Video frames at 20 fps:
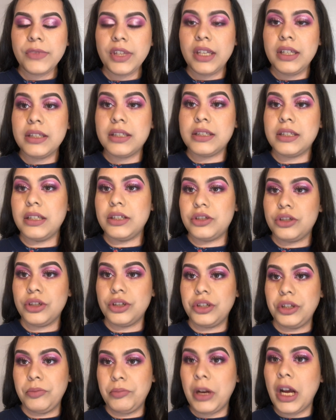It's such a
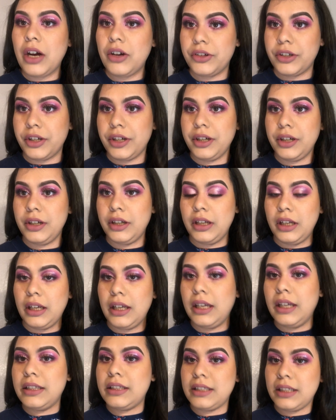good powder.
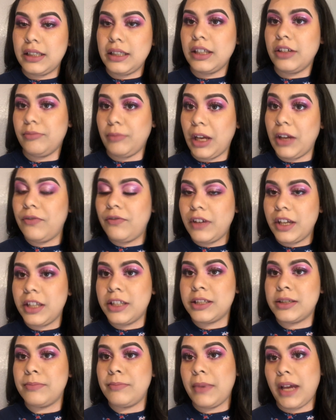It did leave my
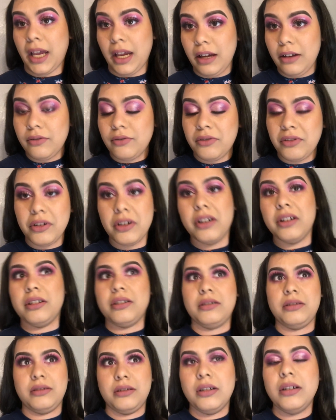face matte
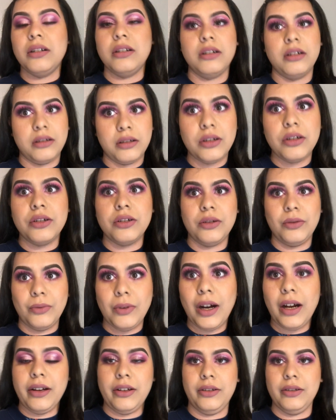for a good
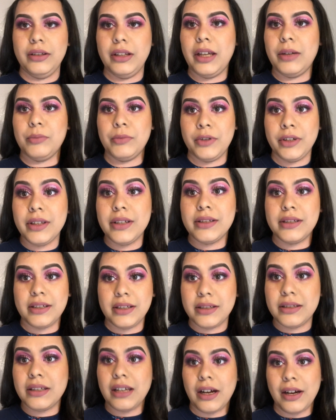while, like more than
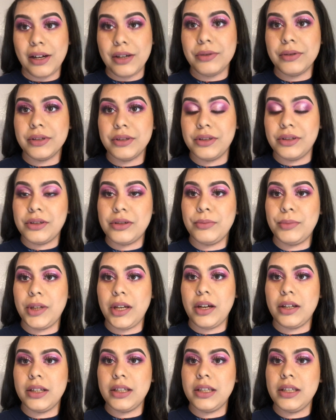6 hours to be
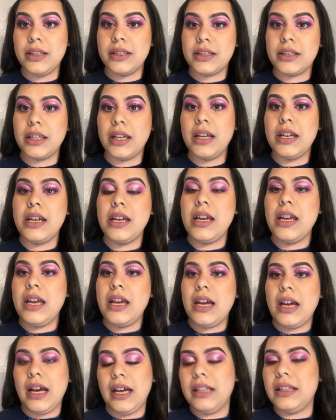honest.
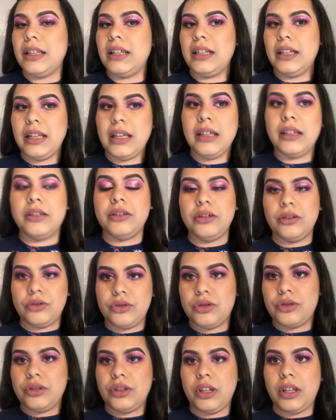And then like
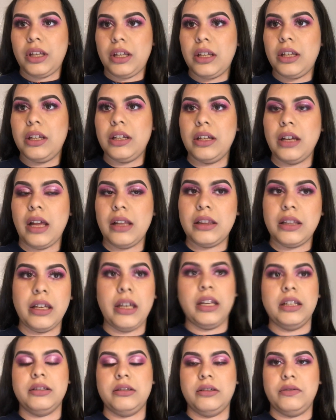usually at
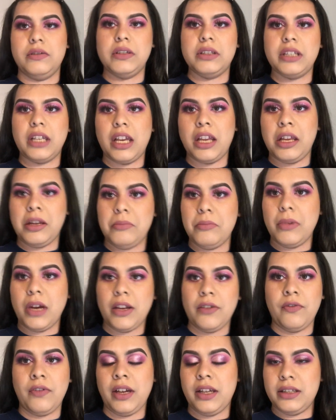the end of the day, my
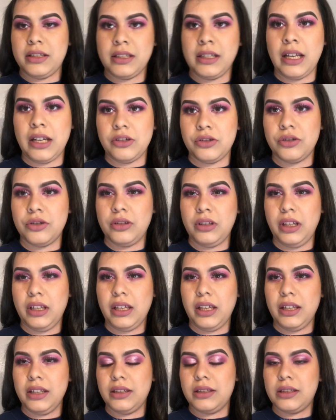face naturally
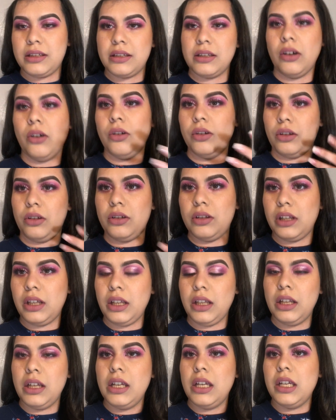gets
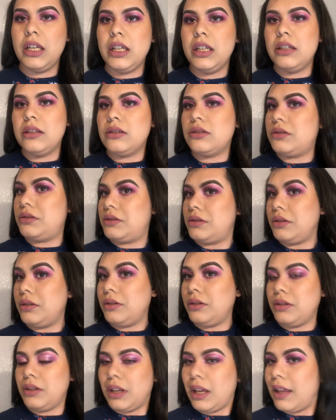oily.
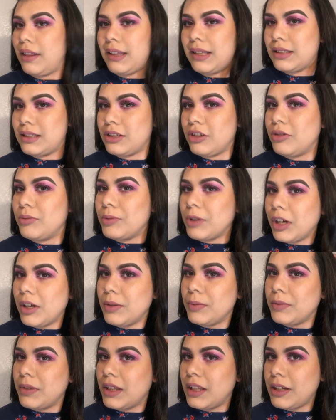So yeah, that's no
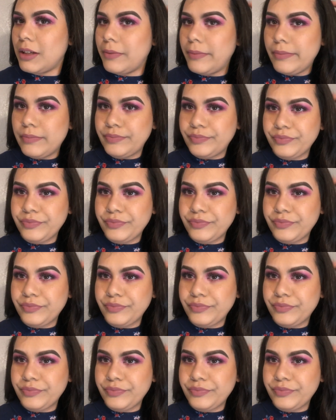problem with it.